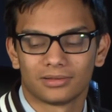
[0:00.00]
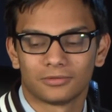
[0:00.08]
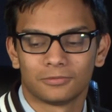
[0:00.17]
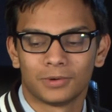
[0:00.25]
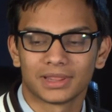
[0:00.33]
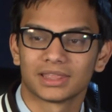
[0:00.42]

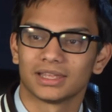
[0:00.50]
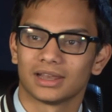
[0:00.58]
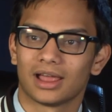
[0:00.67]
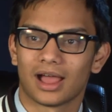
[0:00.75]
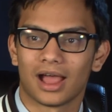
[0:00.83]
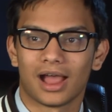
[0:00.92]
with
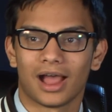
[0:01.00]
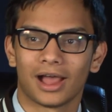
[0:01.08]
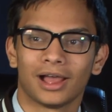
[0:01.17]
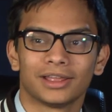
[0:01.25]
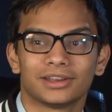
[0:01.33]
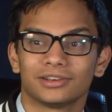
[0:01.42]
it,
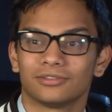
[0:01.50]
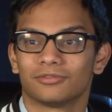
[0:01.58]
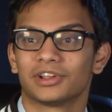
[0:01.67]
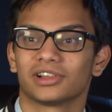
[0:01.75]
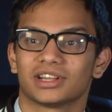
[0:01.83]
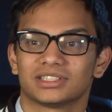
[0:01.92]
I didn't
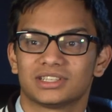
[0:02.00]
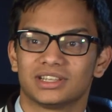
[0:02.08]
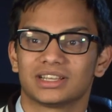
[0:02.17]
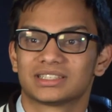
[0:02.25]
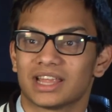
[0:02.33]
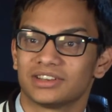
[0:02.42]
realize the
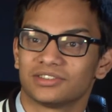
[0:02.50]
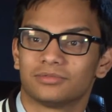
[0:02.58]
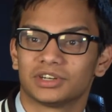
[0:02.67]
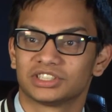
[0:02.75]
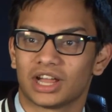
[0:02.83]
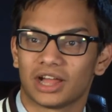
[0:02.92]
extent of
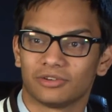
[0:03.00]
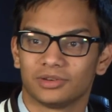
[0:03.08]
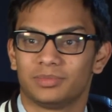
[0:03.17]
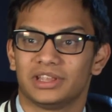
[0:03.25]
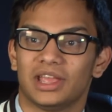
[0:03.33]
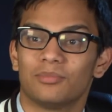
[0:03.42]
which I
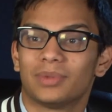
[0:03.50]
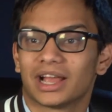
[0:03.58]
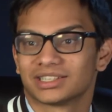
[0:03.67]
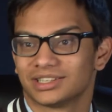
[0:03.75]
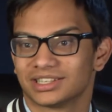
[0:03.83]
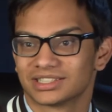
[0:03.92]
would be
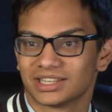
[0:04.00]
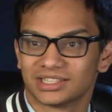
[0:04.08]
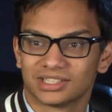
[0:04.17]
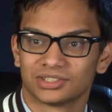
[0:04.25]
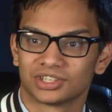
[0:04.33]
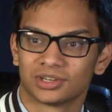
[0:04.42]
impacting these
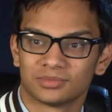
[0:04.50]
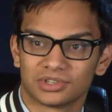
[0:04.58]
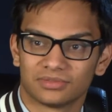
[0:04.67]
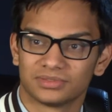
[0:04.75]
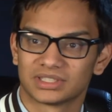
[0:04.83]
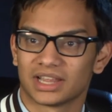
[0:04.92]
kids in terms
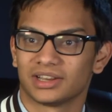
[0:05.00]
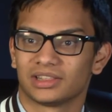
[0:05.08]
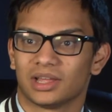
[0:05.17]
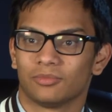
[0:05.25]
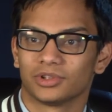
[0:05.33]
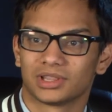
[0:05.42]
of setting
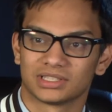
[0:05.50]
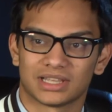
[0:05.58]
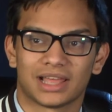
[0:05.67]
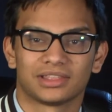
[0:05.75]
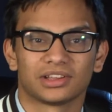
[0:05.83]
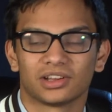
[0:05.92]
them with this
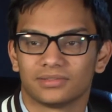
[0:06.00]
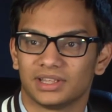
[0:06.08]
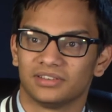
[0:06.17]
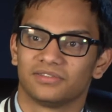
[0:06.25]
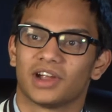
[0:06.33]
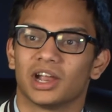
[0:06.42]
ethic of the
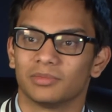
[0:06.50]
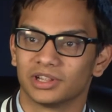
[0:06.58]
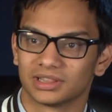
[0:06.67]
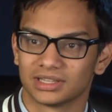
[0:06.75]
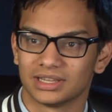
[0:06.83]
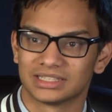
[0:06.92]

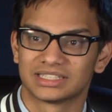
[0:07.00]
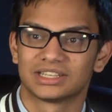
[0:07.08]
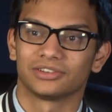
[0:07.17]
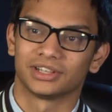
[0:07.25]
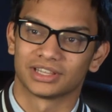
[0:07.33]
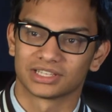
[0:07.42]
environment,
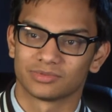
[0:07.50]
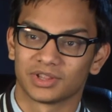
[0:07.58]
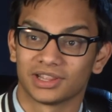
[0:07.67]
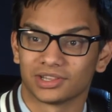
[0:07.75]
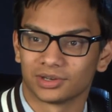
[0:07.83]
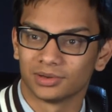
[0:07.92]
instilling this
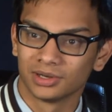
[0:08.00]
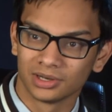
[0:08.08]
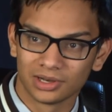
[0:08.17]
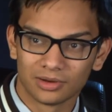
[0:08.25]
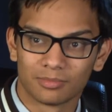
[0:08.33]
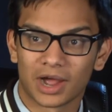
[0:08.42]
within their
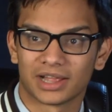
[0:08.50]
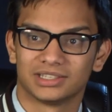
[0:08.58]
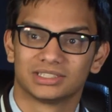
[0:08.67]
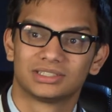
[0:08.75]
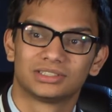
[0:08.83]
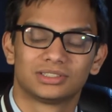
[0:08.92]

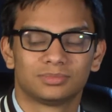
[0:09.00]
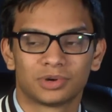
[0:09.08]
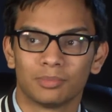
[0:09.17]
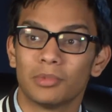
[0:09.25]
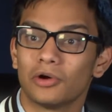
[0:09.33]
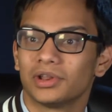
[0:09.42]
minds,
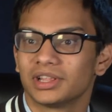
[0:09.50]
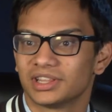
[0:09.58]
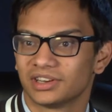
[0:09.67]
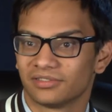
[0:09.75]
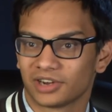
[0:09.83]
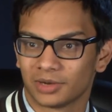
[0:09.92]
promoting
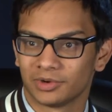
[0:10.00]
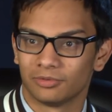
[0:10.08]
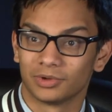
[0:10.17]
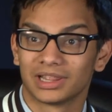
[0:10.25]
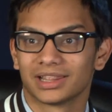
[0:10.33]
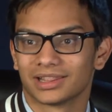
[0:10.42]
the environment
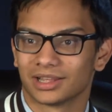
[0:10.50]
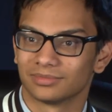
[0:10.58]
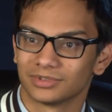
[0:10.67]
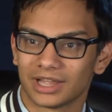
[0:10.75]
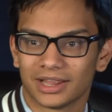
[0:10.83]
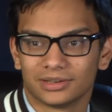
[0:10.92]
within
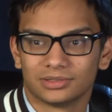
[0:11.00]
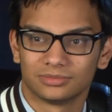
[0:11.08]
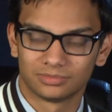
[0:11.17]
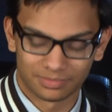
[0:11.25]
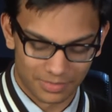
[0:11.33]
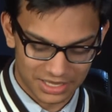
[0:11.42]
them, and
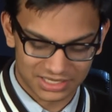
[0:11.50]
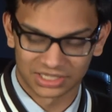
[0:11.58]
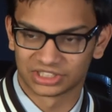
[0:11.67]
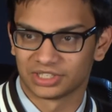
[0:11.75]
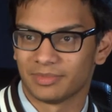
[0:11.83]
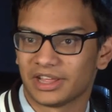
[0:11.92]

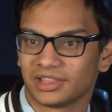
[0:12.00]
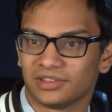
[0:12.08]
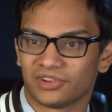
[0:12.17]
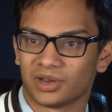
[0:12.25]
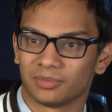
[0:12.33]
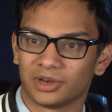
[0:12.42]
essentially making the
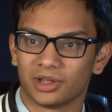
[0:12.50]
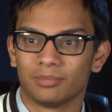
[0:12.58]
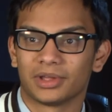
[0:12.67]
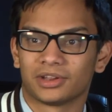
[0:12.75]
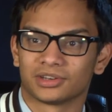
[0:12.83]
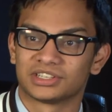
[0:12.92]
environment a
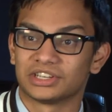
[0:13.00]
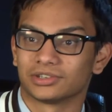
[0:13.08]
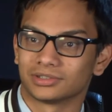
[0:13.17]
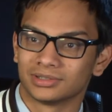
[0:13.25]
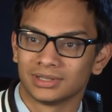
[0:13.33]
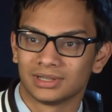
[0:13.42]
bigger deal